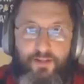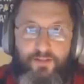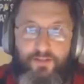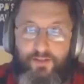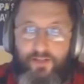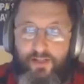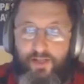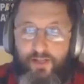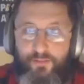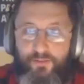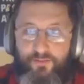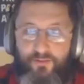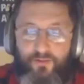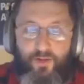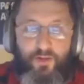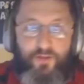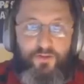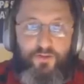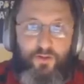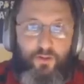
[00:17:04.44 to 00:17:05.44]
come out and say, "Yeah, I was
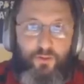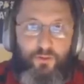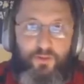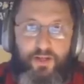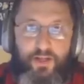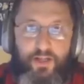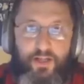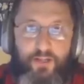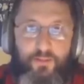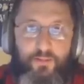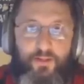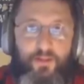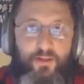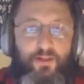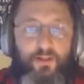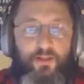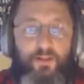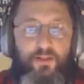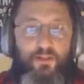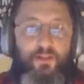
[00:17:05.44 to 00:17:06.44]
false the whole time."
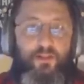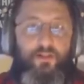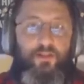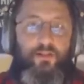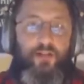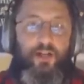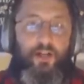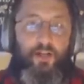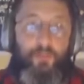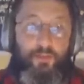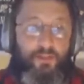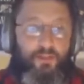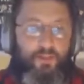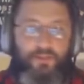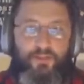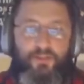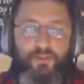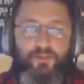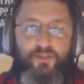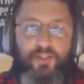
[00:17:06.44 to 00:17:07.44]
I hope he
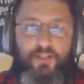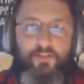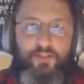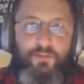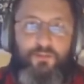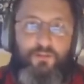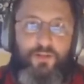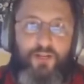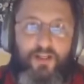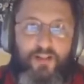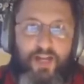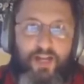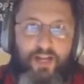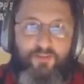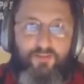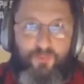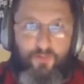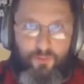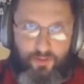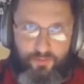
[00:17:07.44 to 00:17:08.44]
does get saved. Let's pray
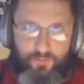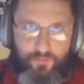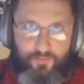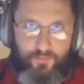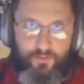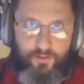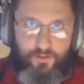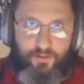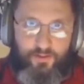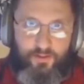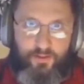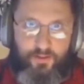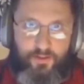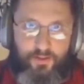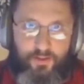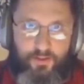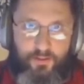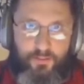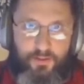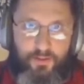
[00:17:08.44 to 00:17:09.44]
that for him.
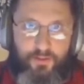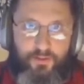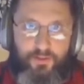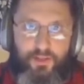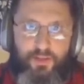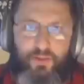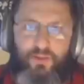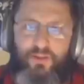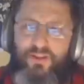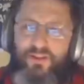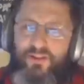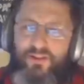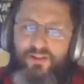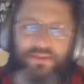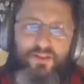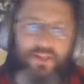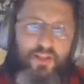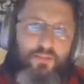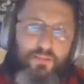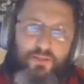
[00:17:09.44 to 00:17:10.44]
But don't say, "Well, let's
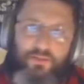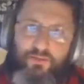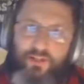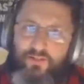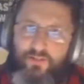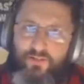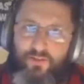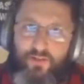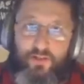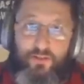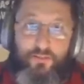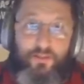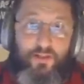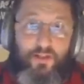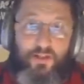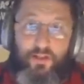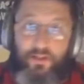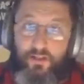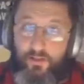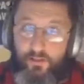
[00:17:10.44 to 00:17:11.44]
just not be rough on
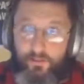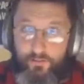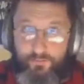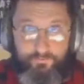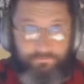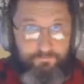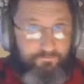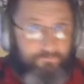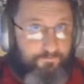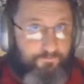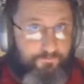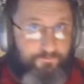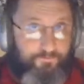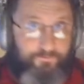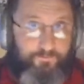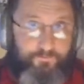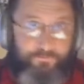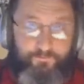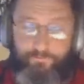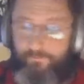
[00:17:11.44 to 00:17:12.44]

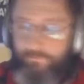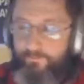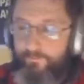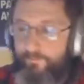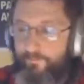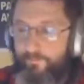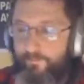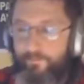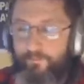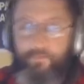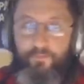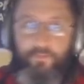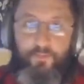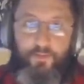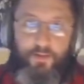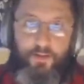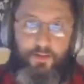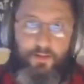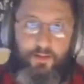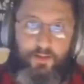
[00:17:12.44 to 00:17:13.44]
him."
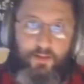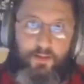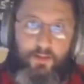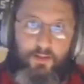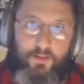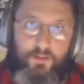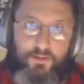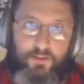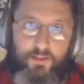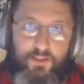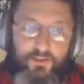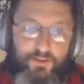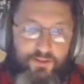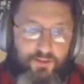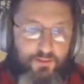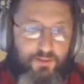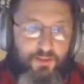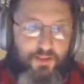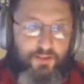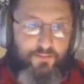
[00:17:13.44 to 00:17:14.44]
So that's
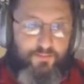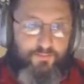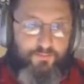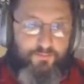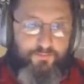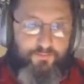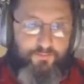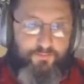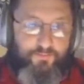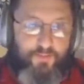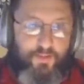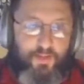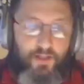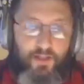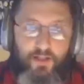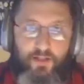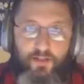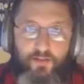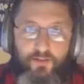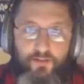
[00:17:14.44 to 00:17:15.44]
going to be it.
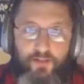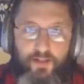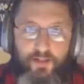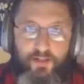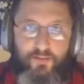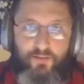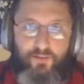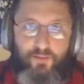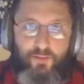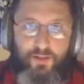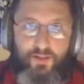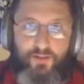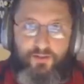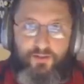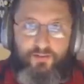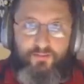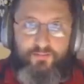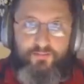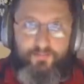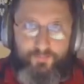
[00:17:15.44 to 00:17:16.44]
Thank you for
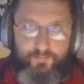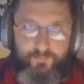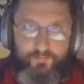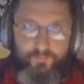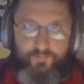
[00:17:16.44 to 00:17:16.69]
watching.